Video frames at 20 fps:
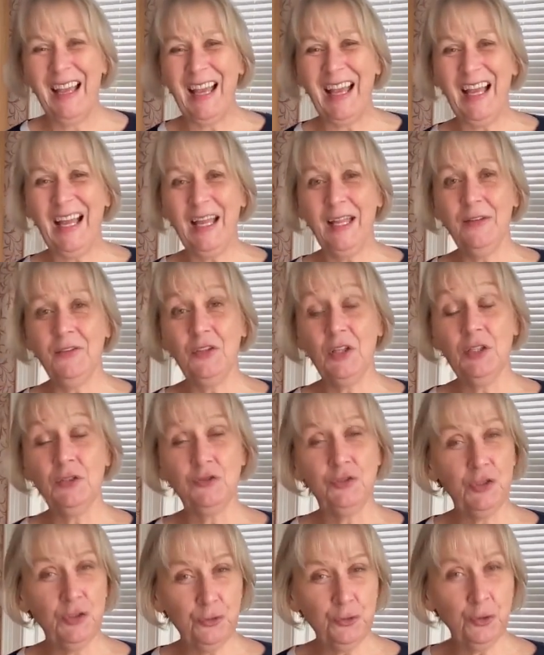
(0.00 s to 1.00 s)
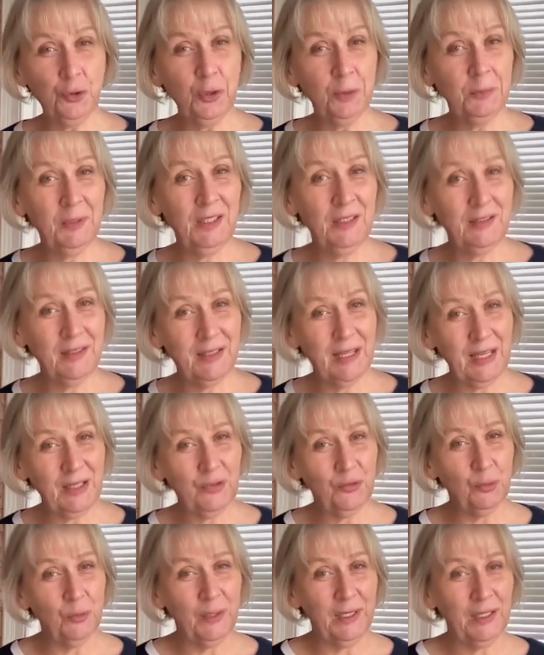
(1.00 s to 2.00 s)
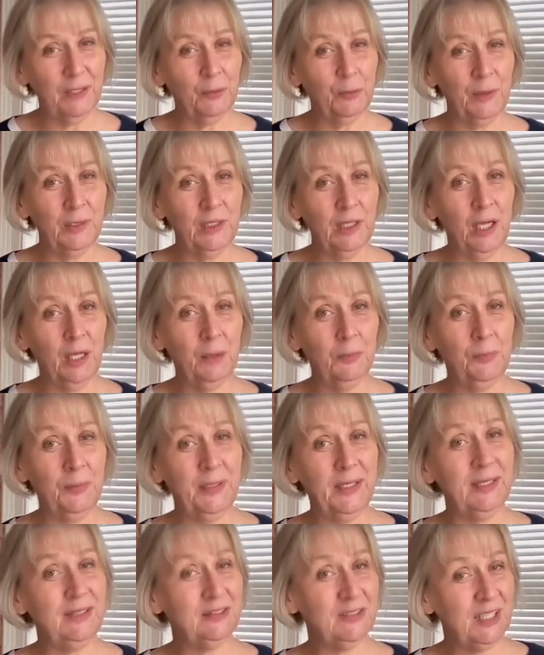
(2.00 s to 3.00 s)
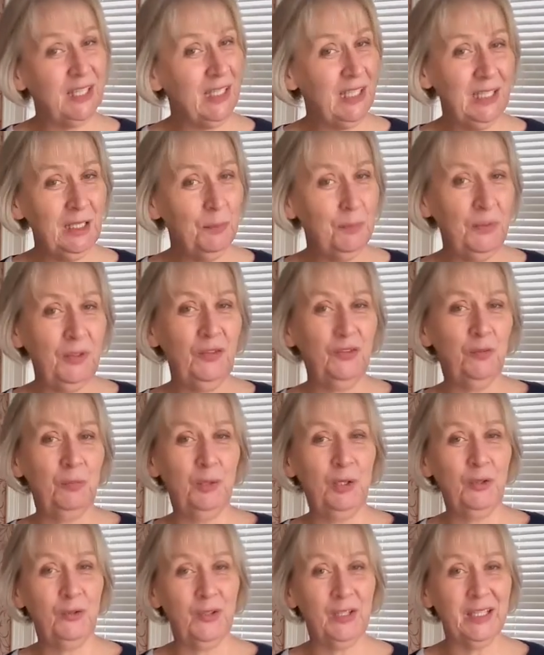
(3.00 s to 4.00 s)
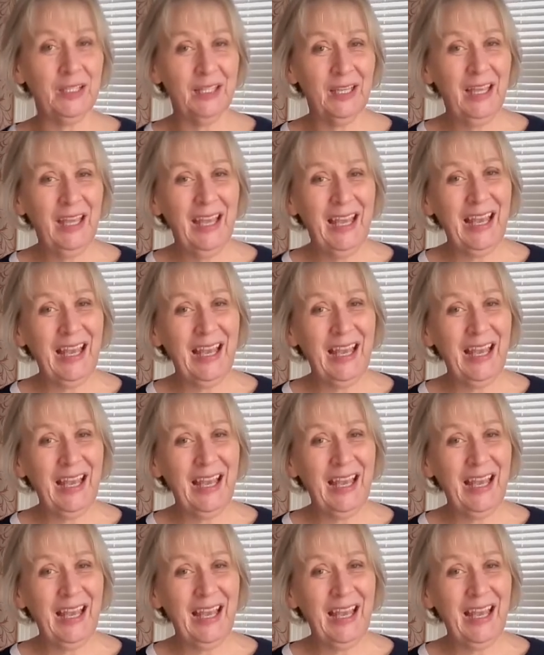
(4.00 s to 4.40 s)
and do join me next week when I'll be taking a piece of music